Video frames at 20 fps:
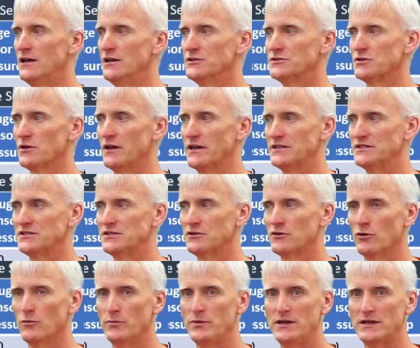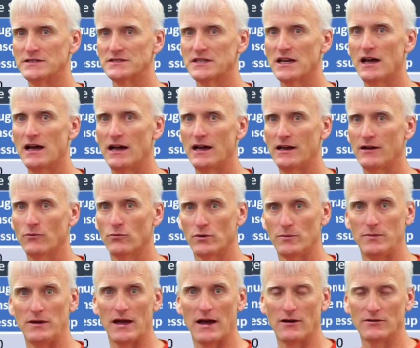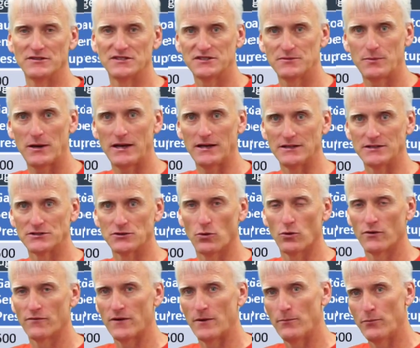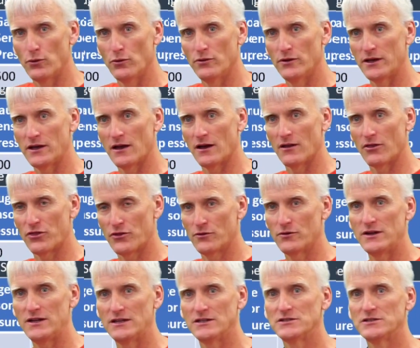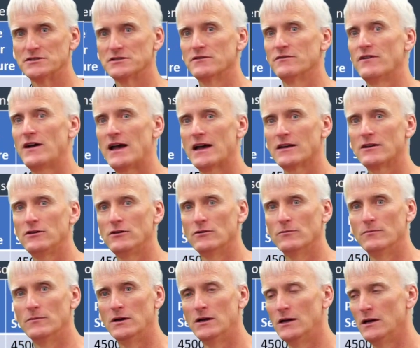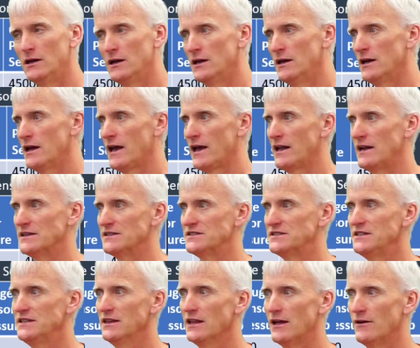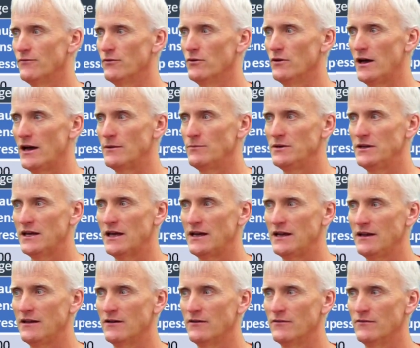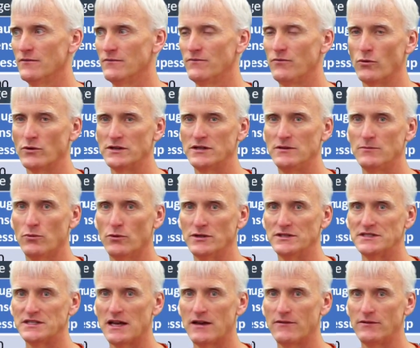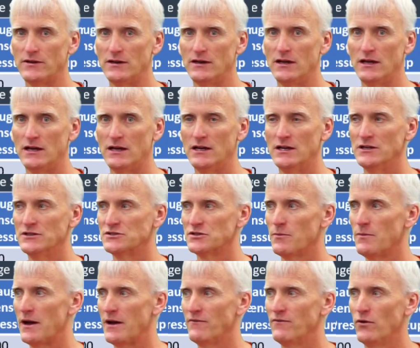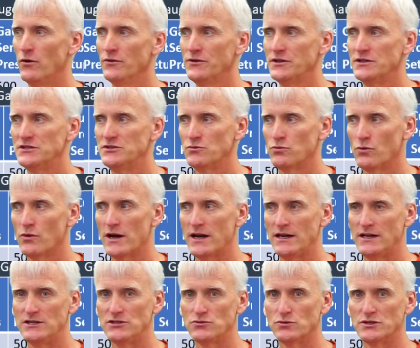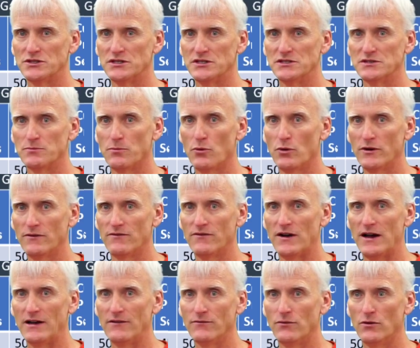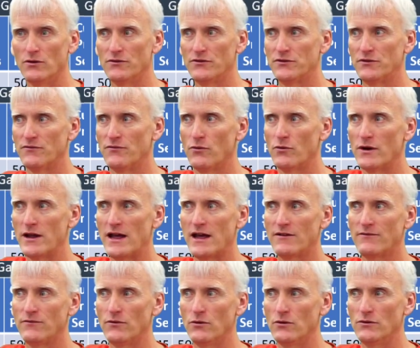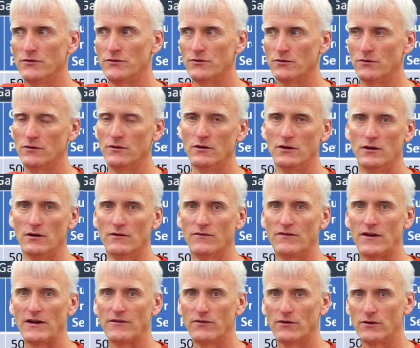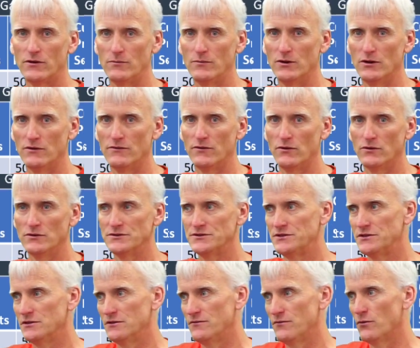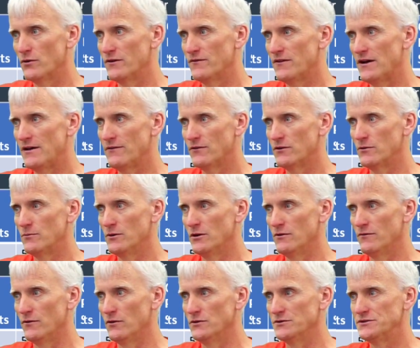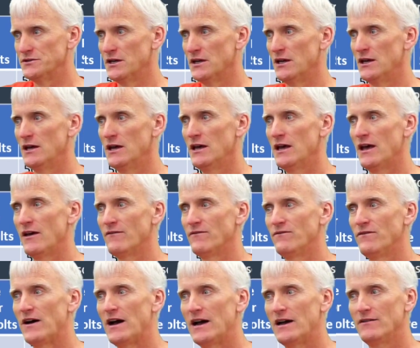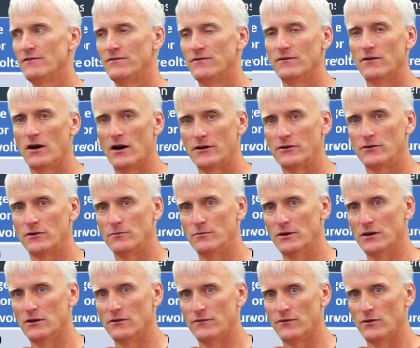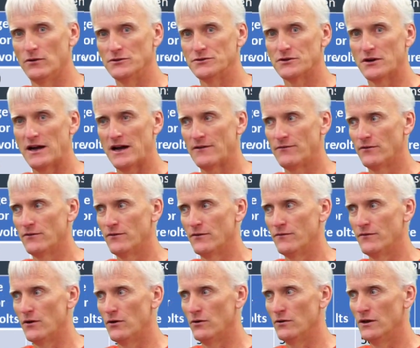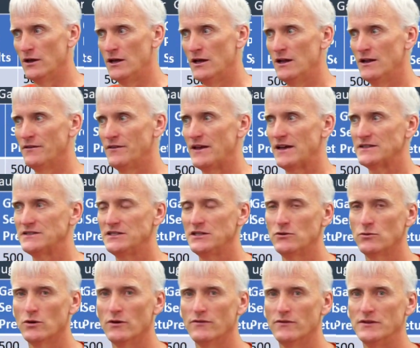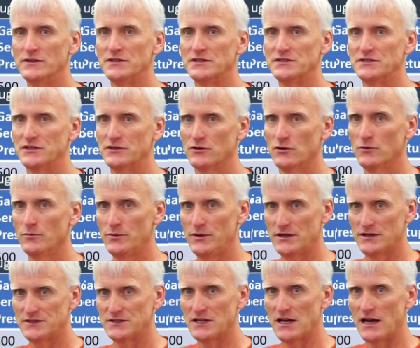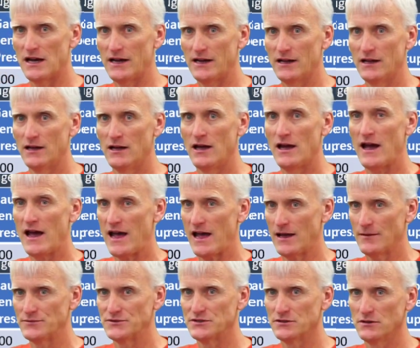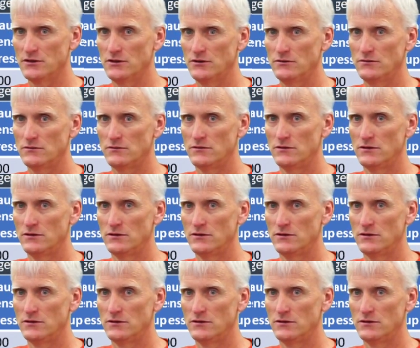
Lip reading: So like 0 PSI would be out in space, or if I'm pulling 30 inches of vacuum. And at sea level, I'd be getting 14.7. So my voltage range, which is 0.5 volts to 4.5 volts, or 500 millivolts to 4,500 millivolts, at 500 millivolts, or half of a volt, that's equivalent to 0 PSI, absolute,